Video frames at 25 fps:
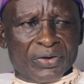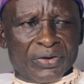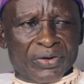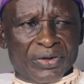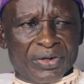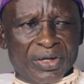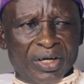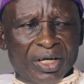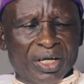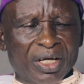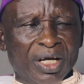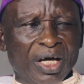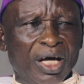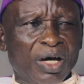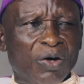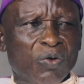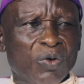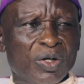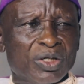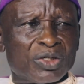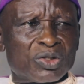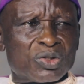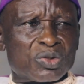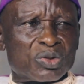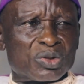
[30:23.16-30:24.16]
that I
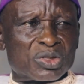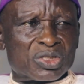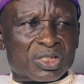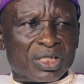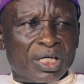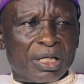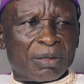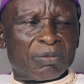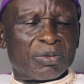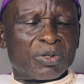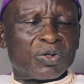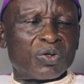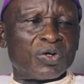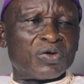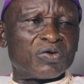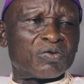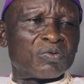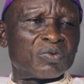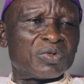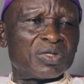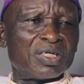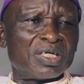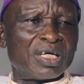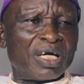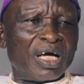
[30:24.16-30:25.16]
want to start because
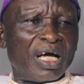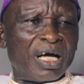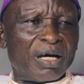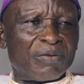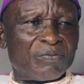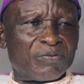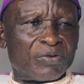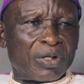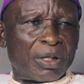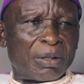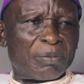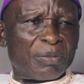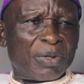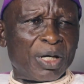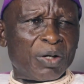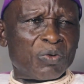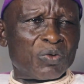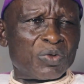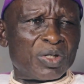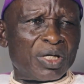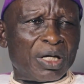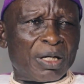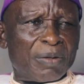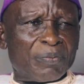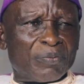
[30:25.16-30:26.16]
we didn't have time. I
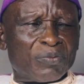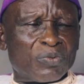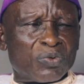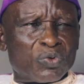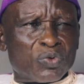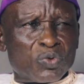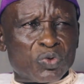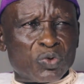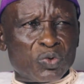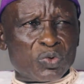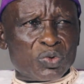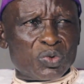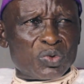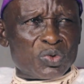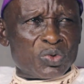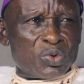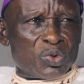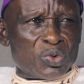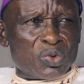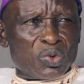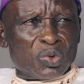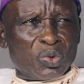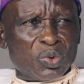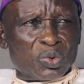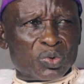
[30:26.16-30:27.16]
would have told
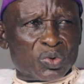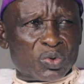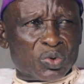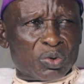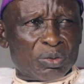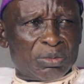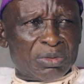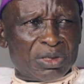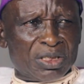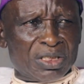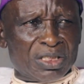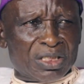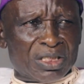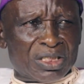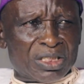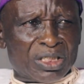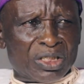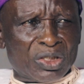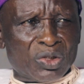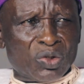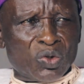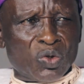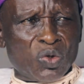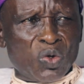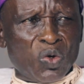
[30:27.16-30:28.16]
you so many
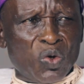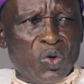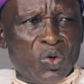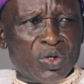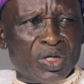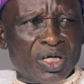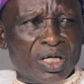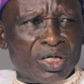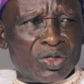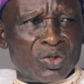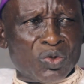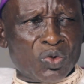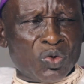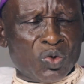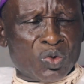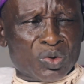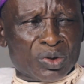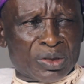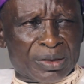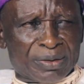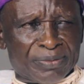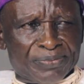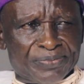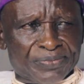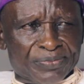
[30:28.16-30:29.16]
things on and
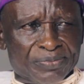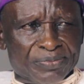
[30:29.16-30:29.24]
on.